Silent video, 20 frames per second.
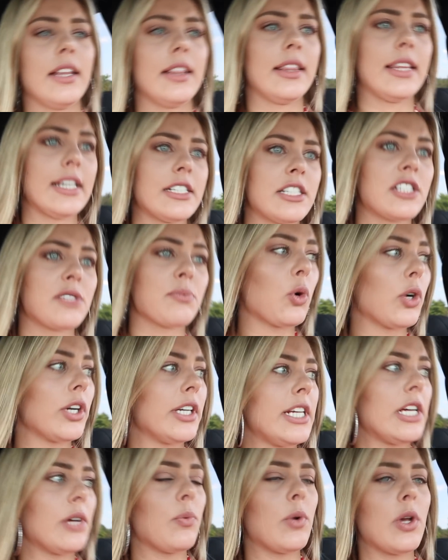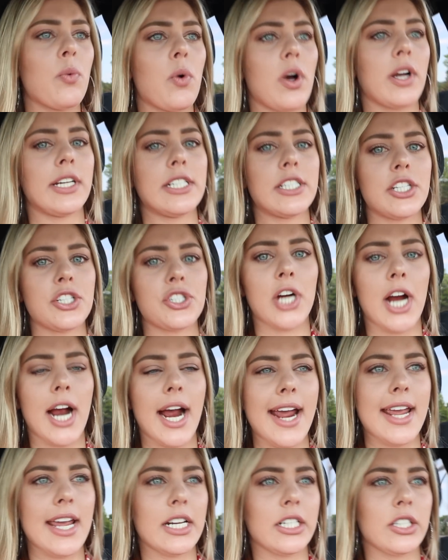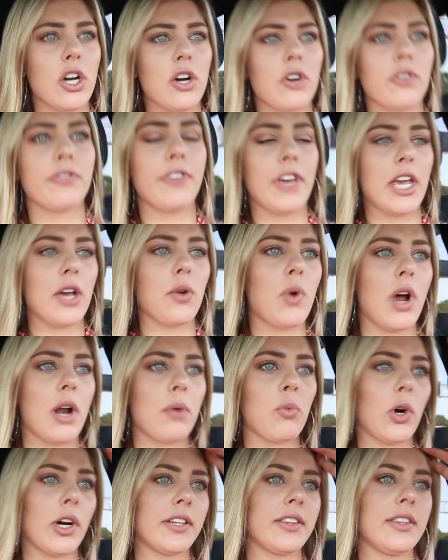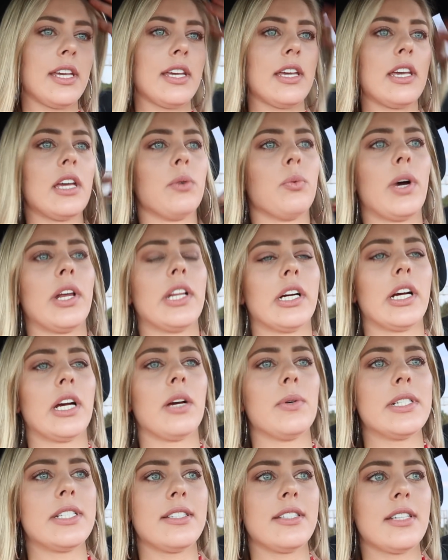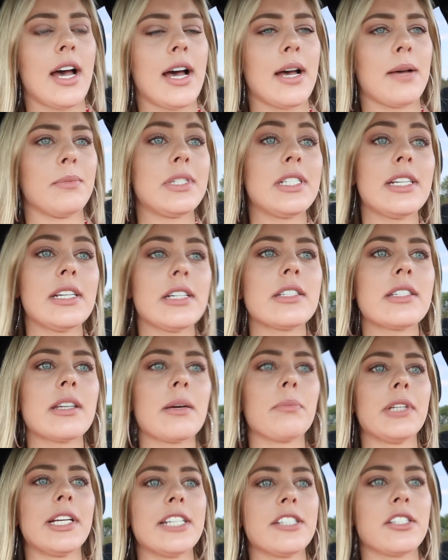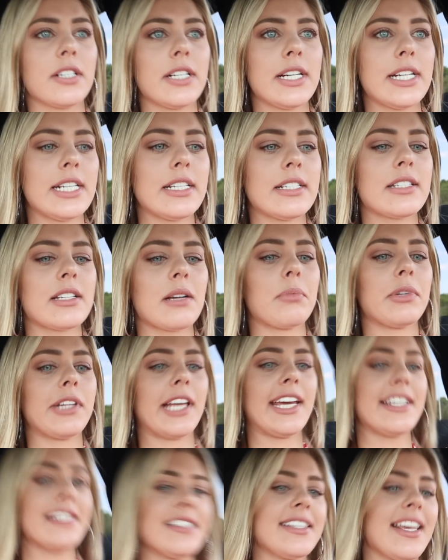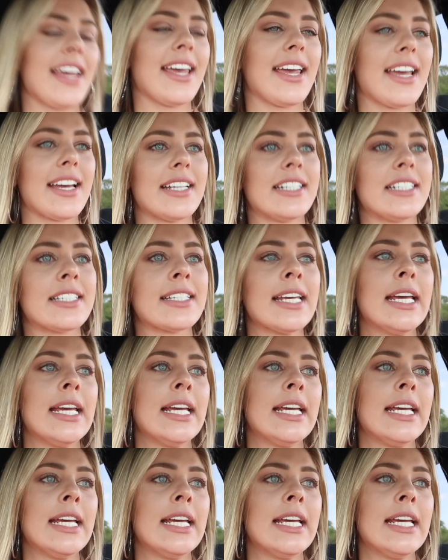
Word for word: this morning we wanted to try and go fit one more thing in, whether it was seeing someplace or eating someplace, and